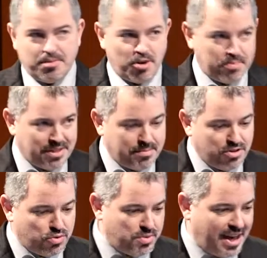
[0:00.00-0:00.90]
I'm helping them
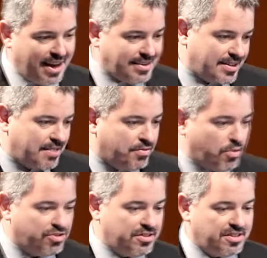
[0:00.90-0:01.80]
do that,
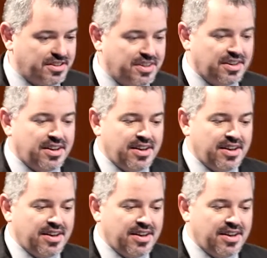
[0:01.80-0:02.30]
fortunately.